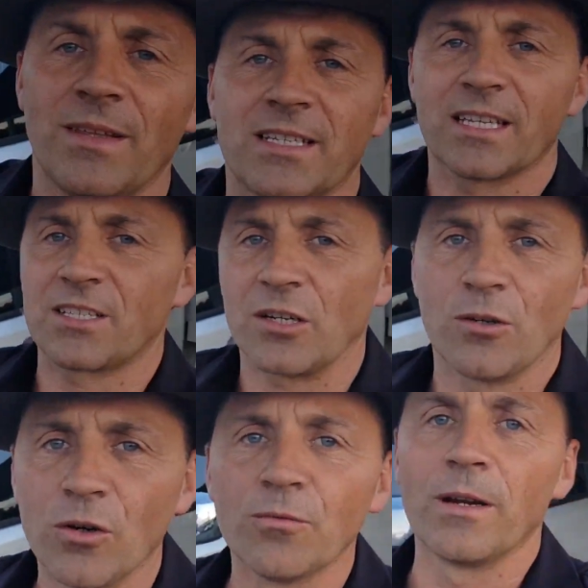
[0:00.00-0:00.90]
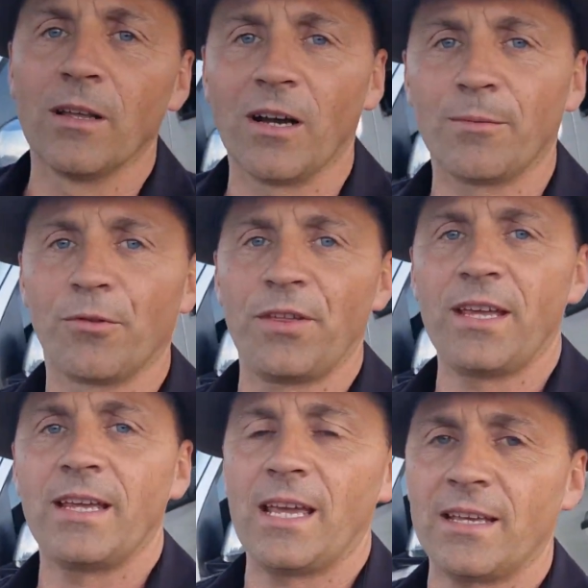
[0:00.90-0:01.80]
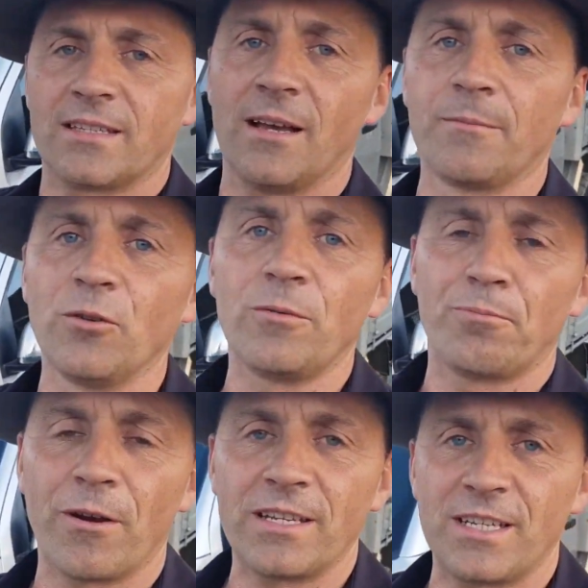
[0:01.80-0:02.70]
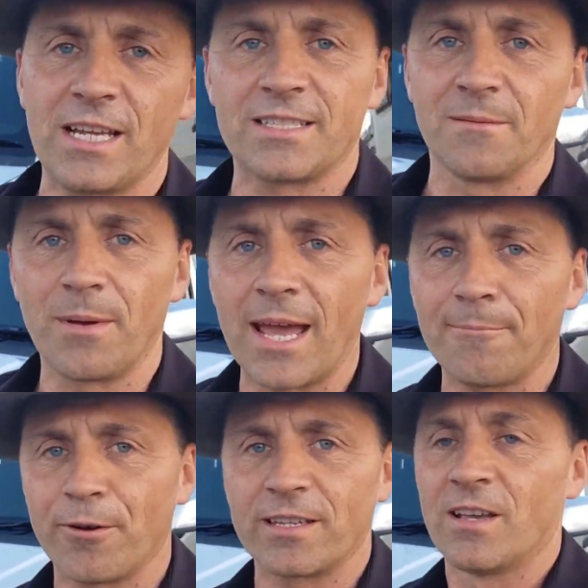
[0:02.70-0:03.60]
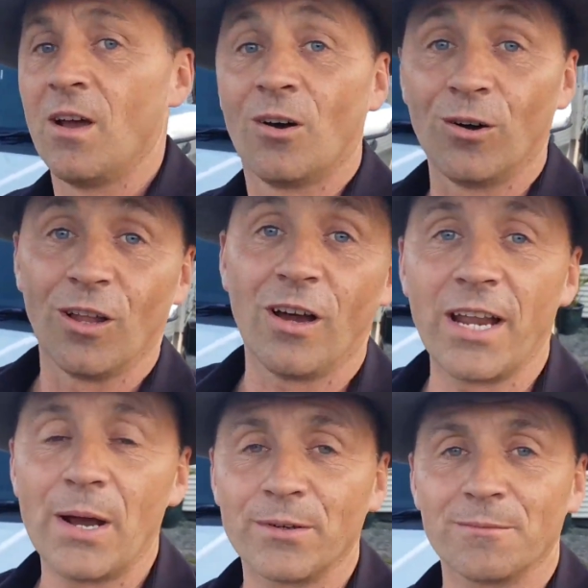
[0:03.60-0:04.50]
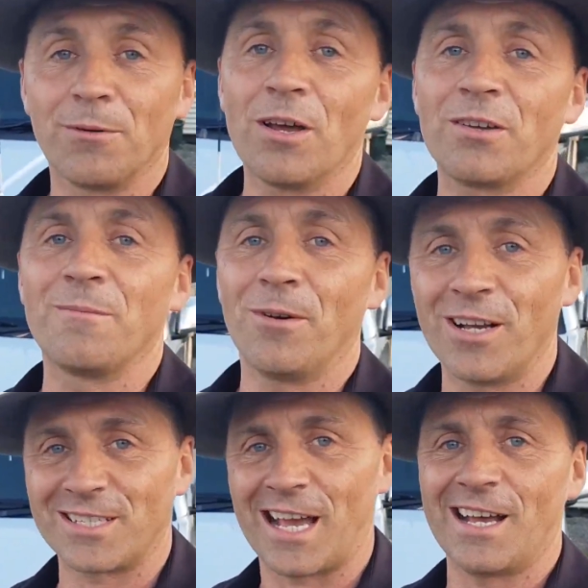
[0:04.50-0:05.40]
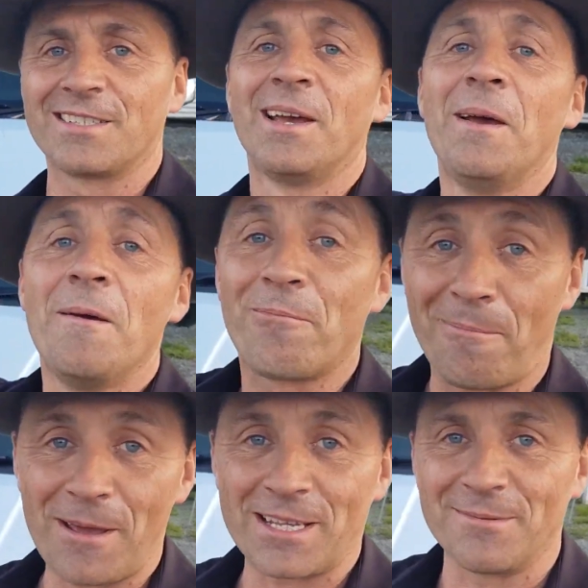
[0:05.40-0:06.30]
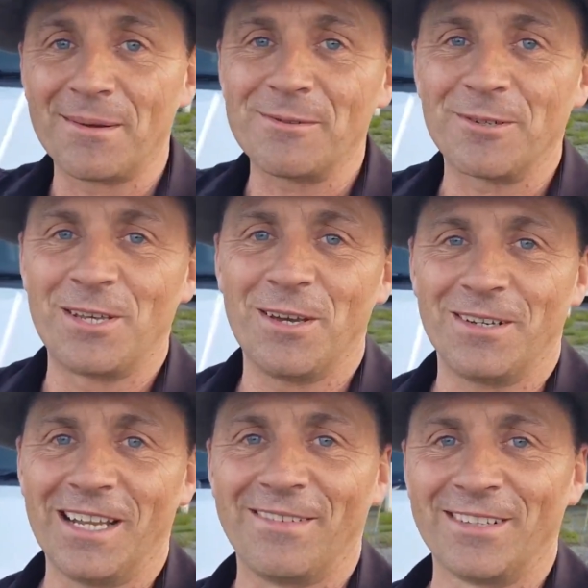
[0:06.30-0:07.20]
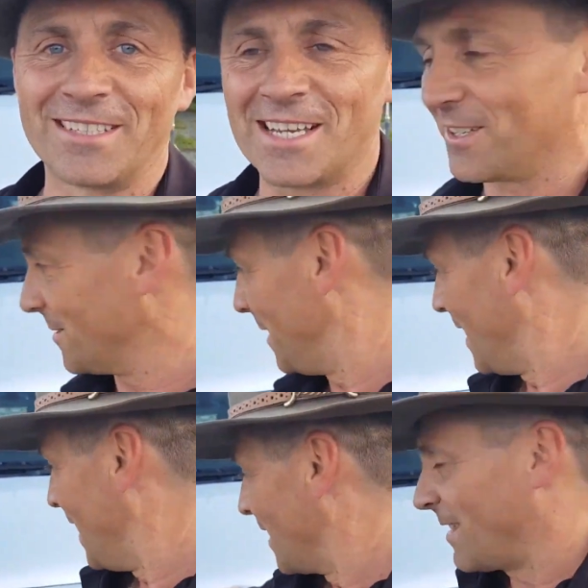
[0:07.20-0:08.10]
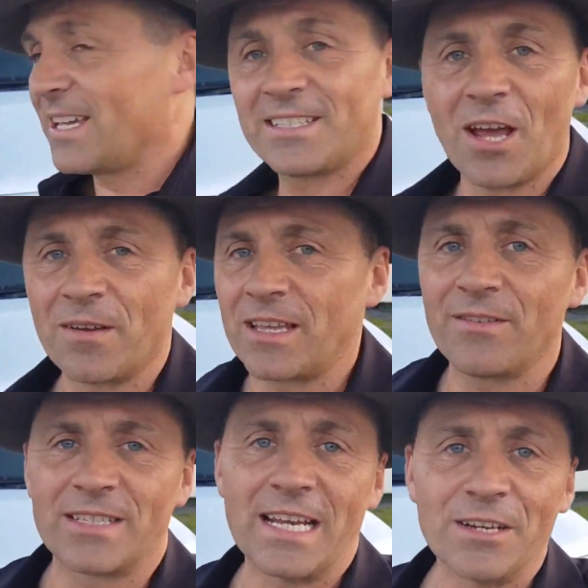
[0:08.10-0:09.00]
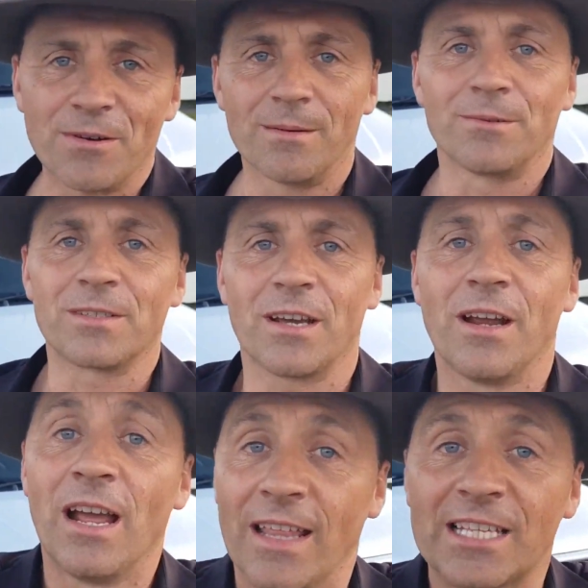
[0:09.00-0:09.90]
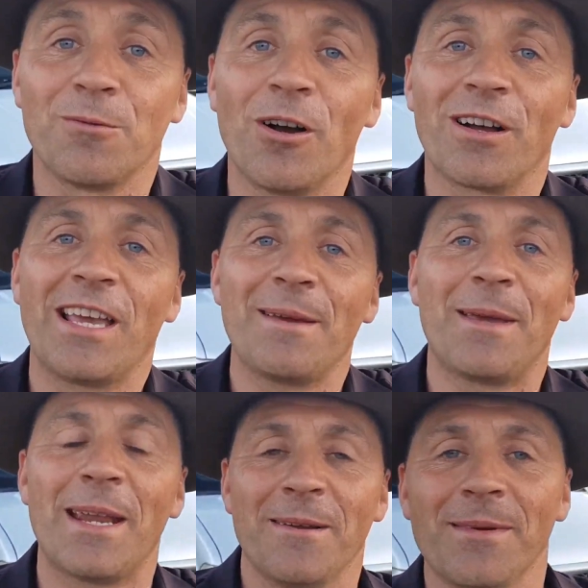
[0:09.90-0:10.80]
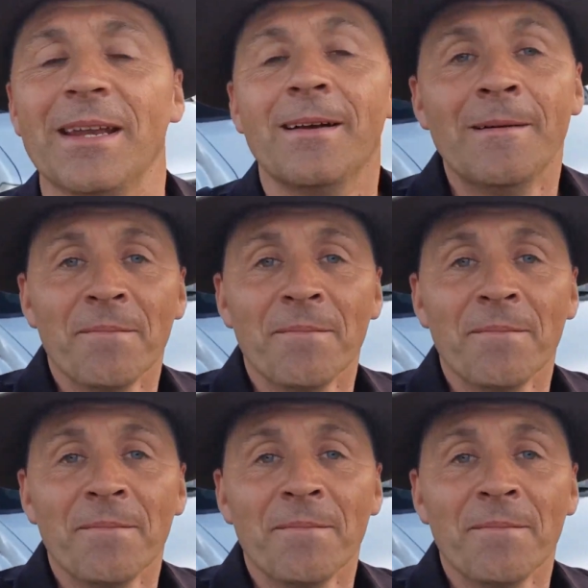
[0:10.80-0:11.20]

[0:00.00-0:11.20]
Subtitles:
They're such a good, reliable thing. You hear some good press, you hear some bad press. All I know is a bloke who buys cars, prepares them up to a certain level and sells them. These don't give us any trouble, so that's why I keep getting them in.